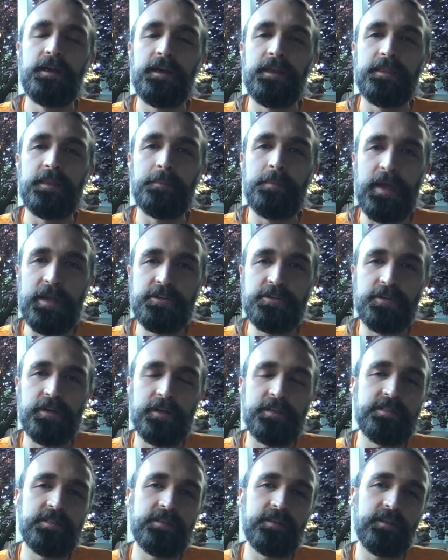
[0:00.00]
the
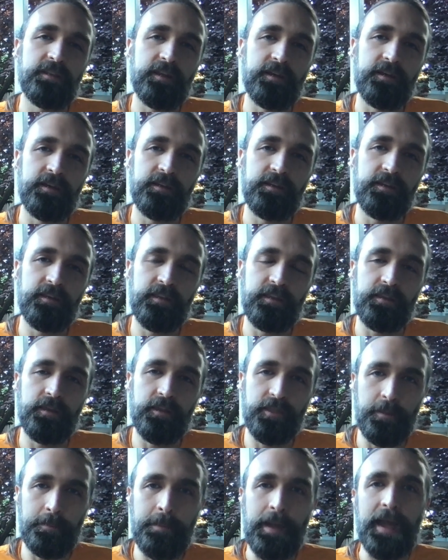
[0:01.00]
matrix,
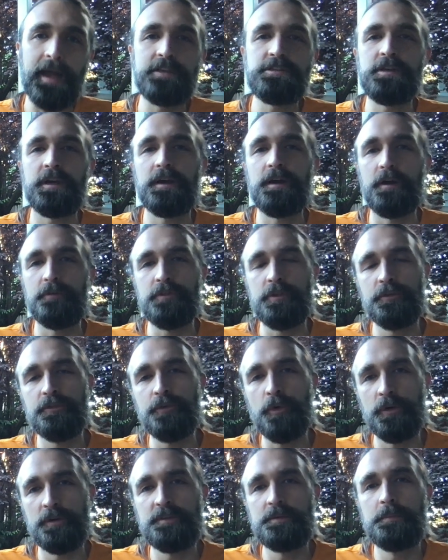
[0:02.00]
the magic of the
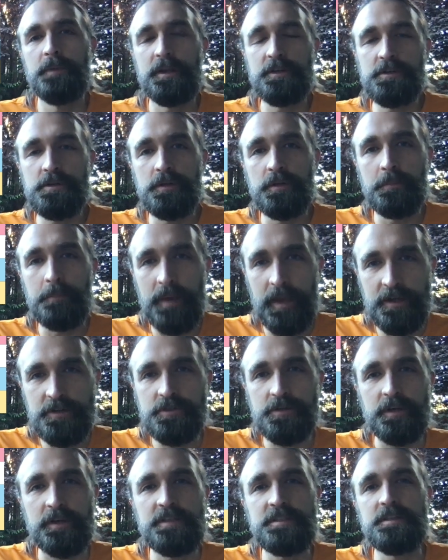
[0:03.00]
fourth dimensional
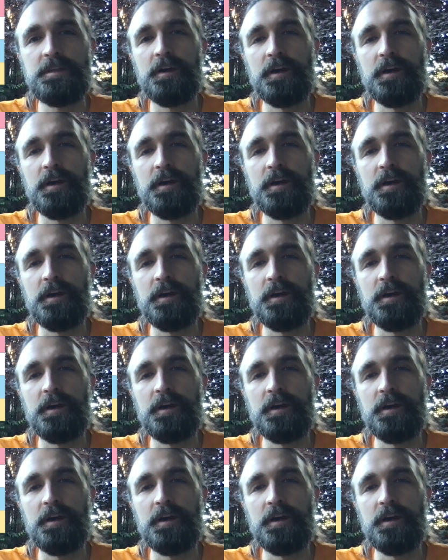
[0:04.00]
matrix